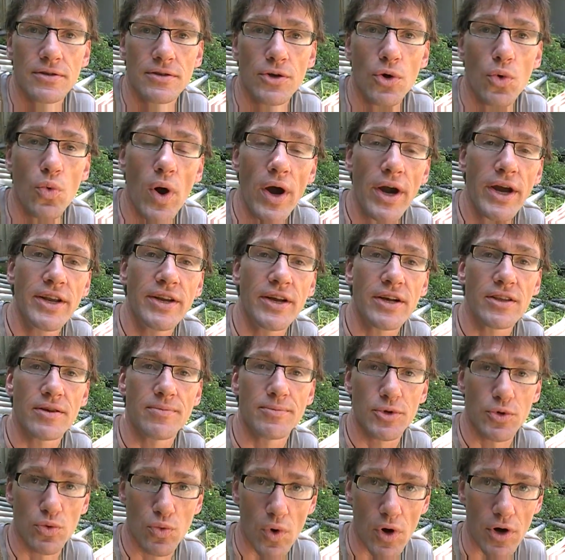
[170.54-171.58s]
why connect
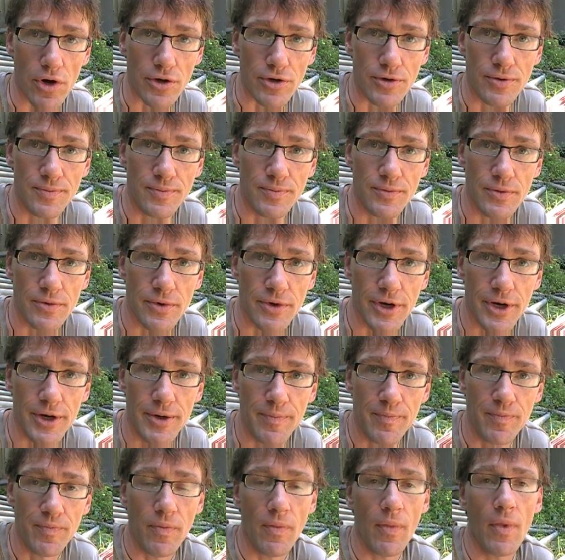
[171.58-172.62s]
them to water? Okay,
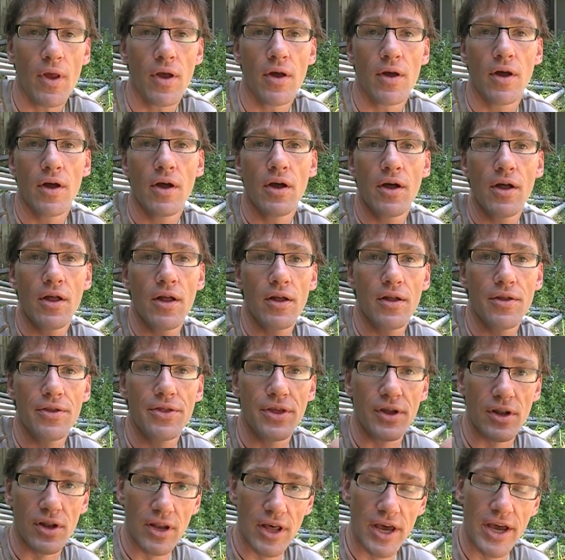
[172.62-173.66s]

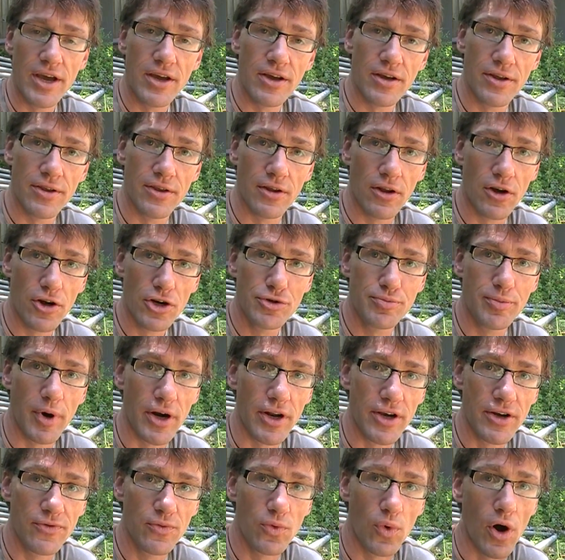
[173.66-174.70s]
the lake, the large
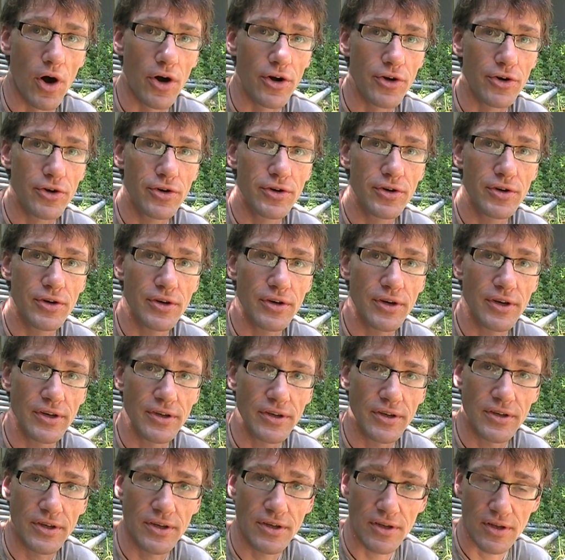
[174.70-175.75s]
body of water,
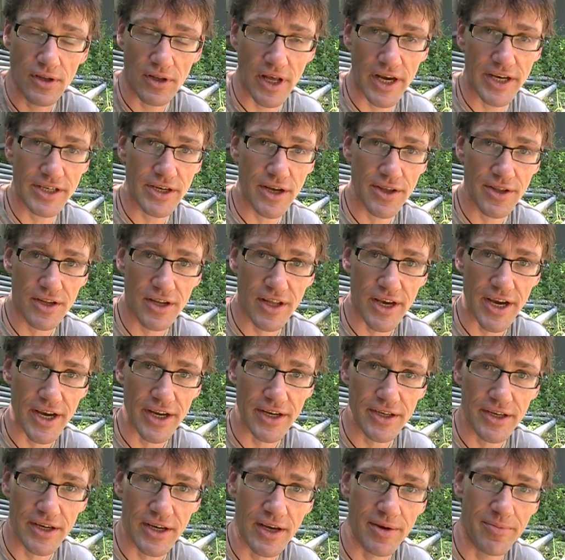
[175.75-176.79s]
lays on the
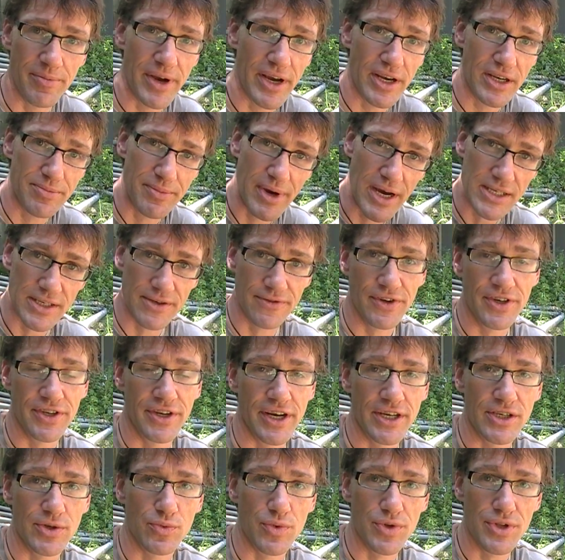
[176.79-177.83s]
land. It makes massive
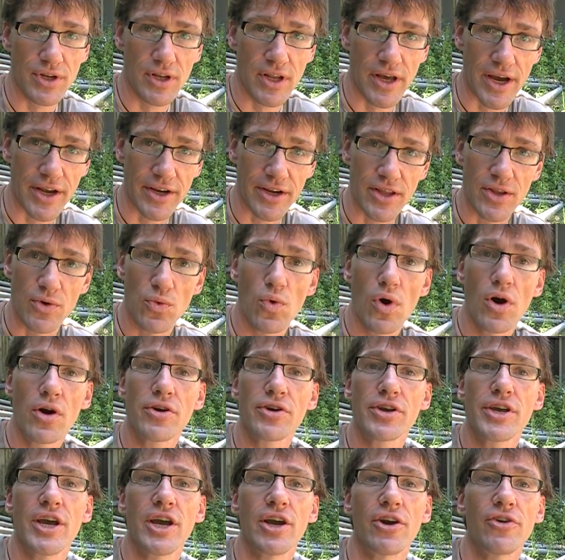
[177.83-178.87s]
connection with the land, and the
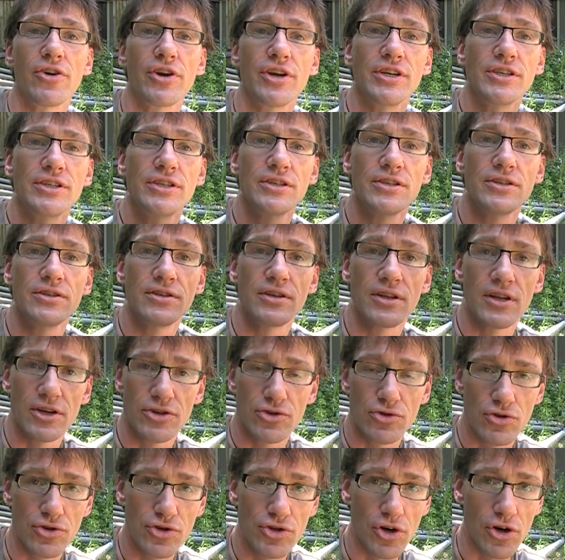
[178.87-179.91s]
water carries the
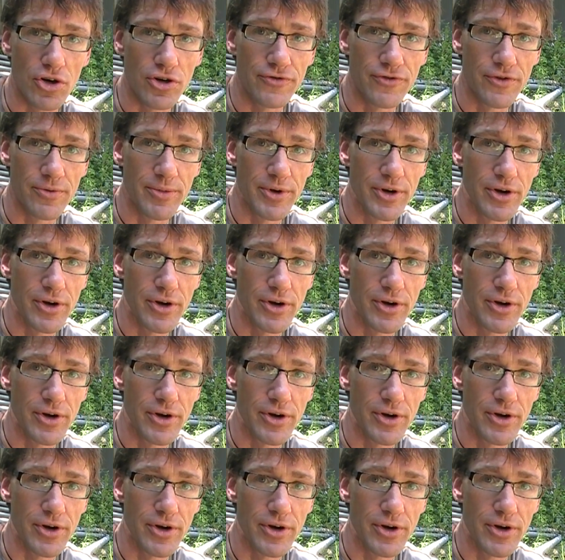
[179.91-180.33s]
electrical charge from the